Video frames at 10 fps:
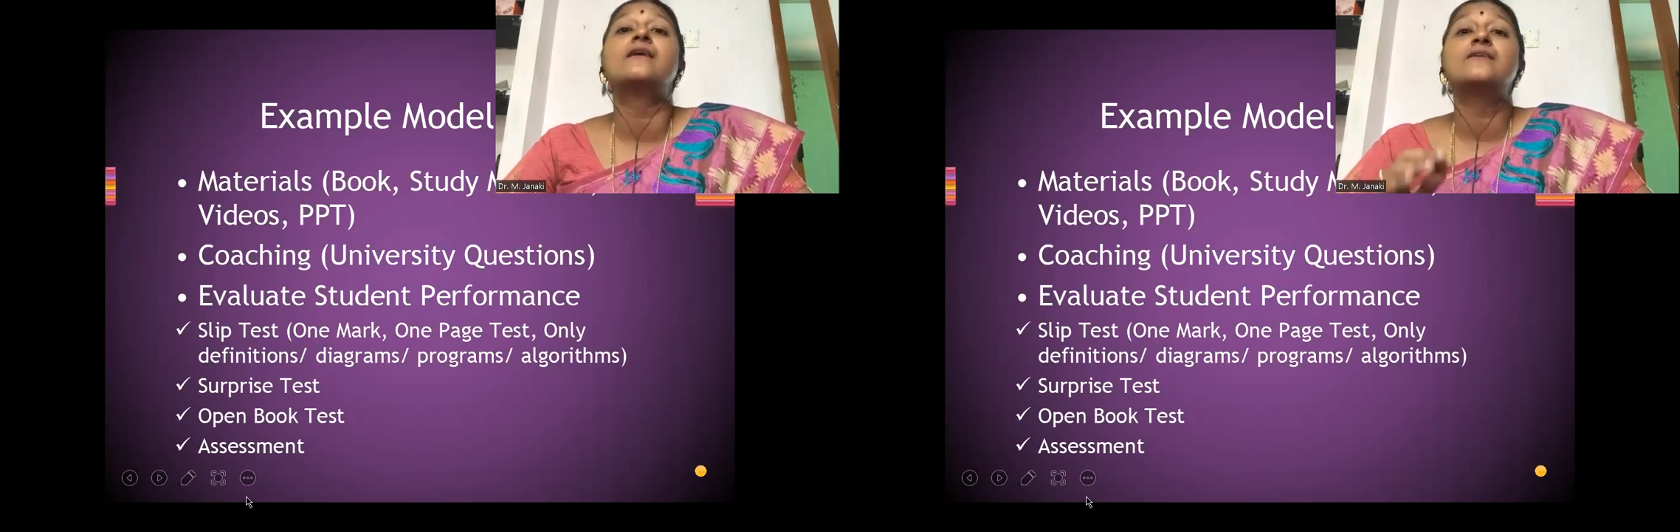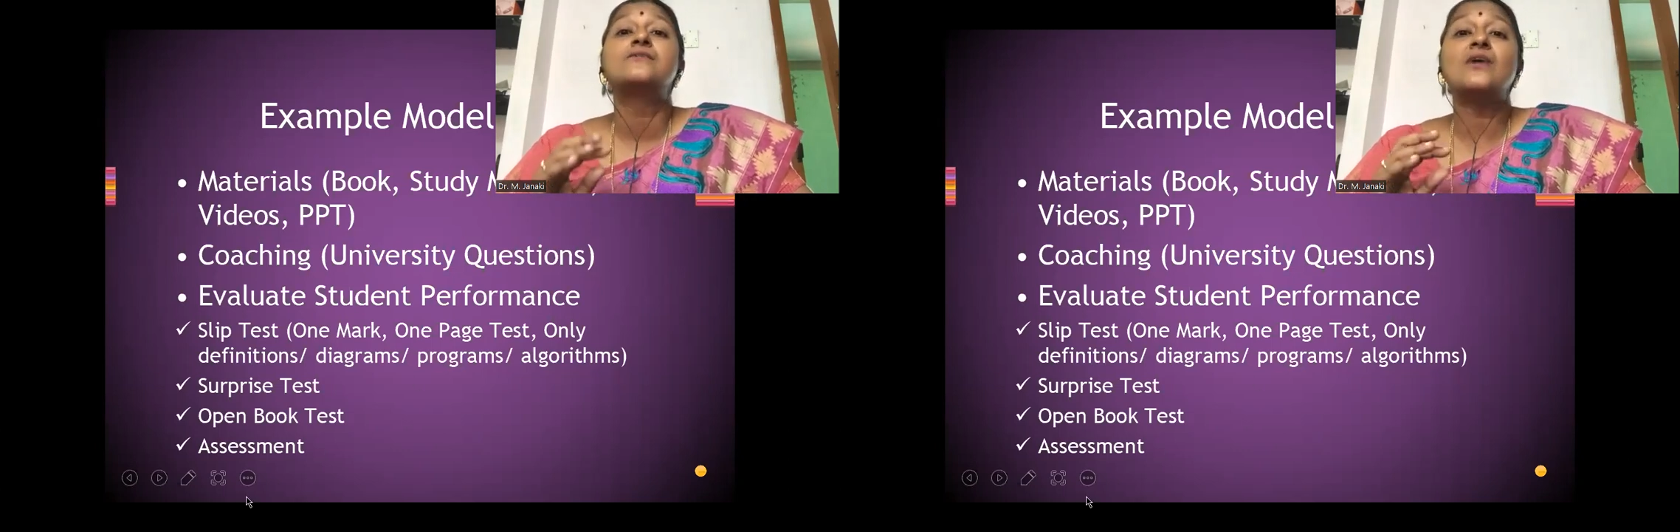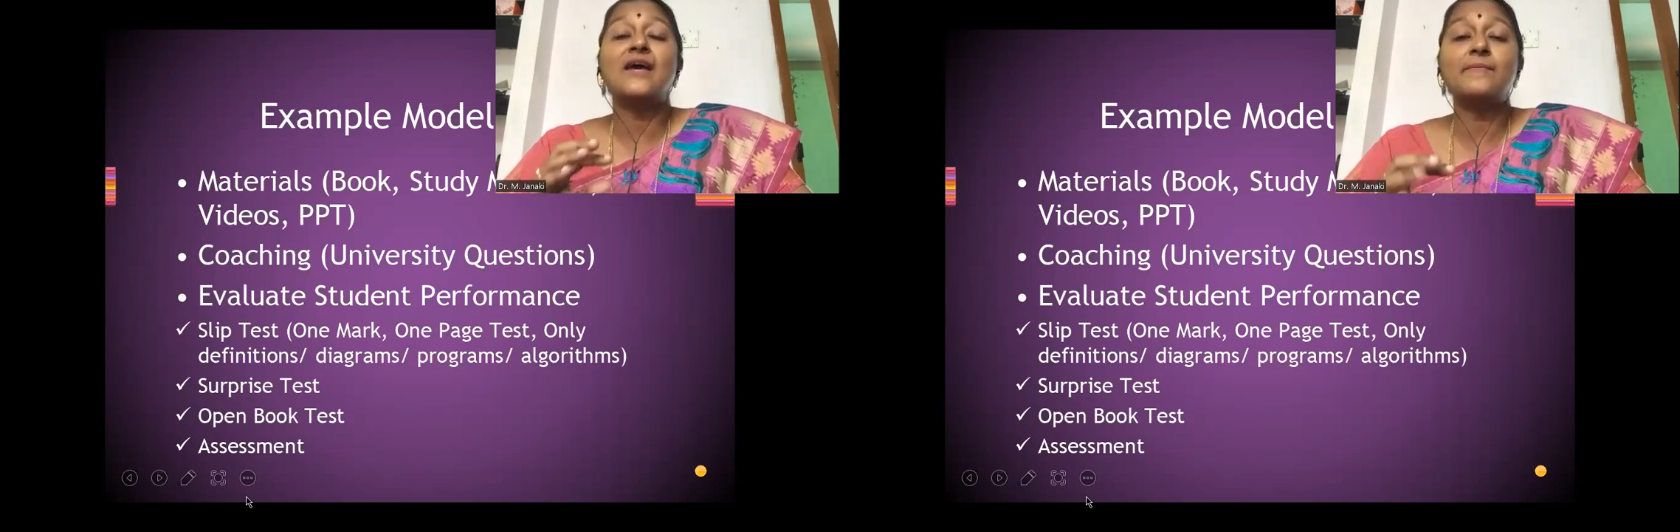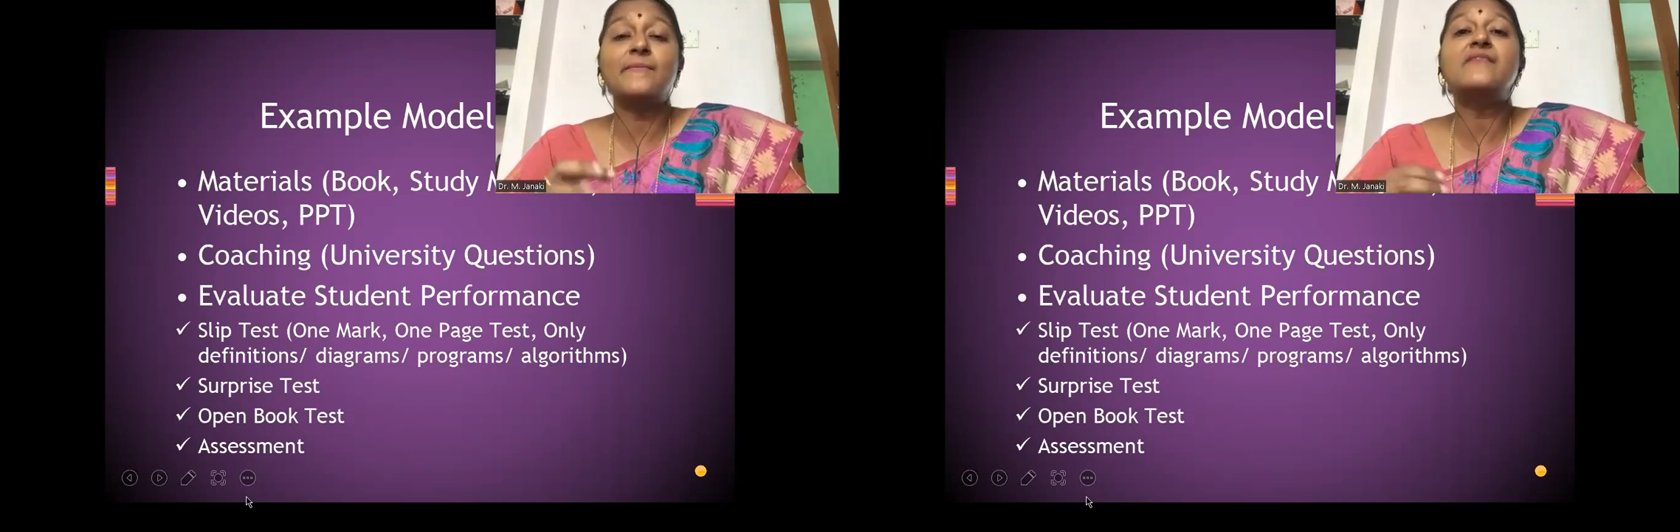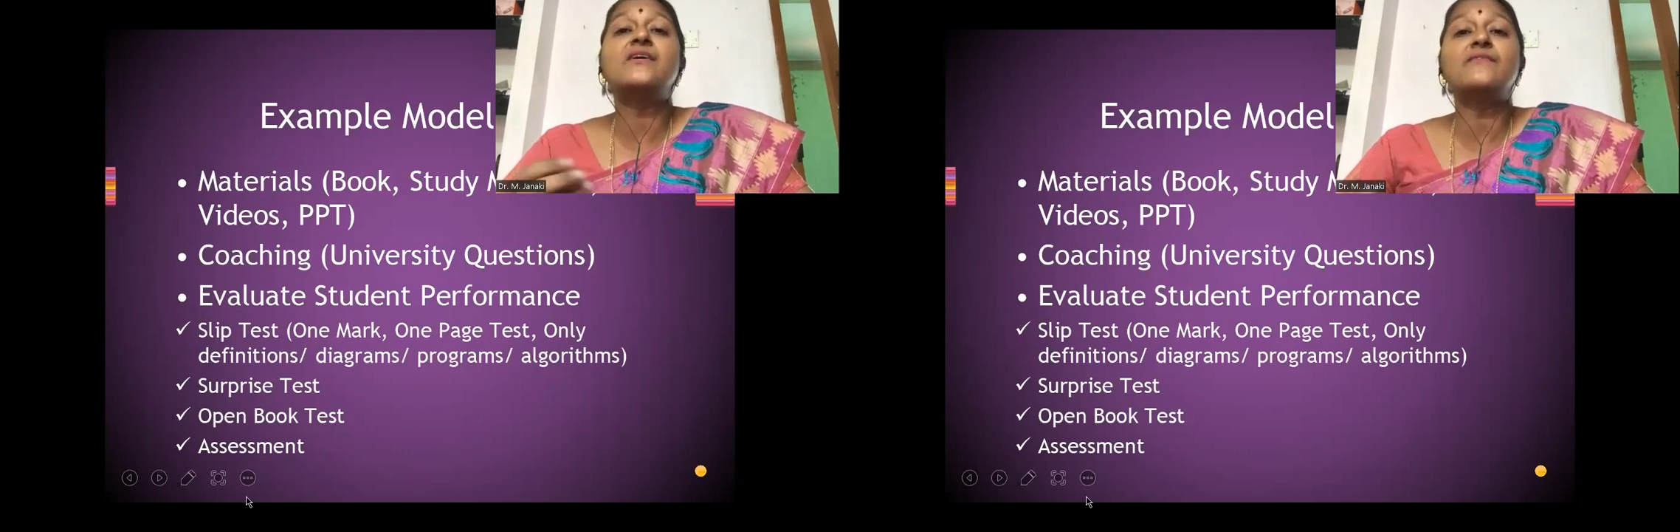So I will
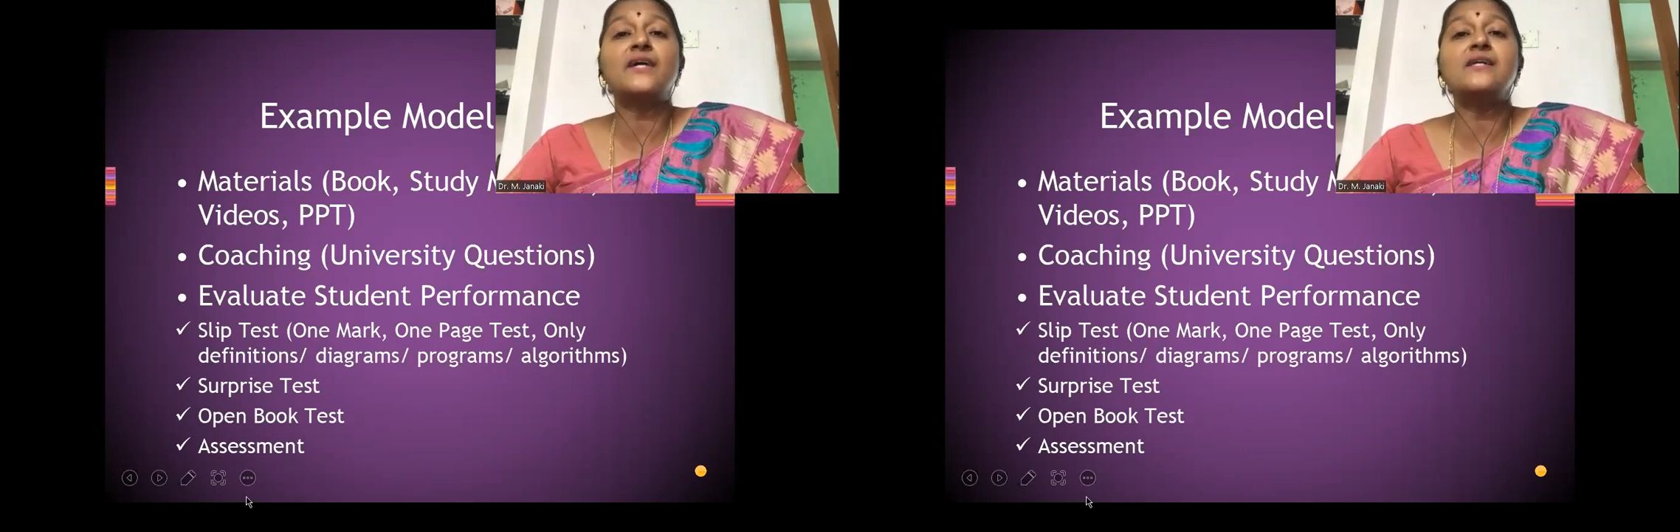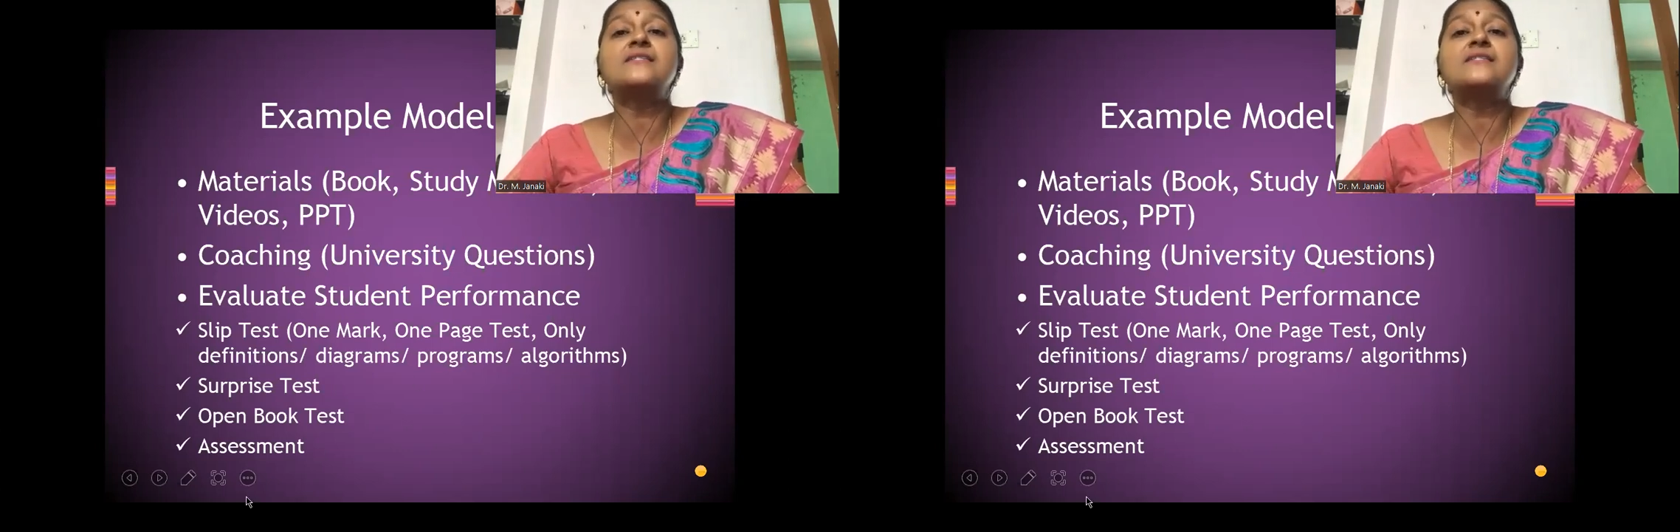be giving very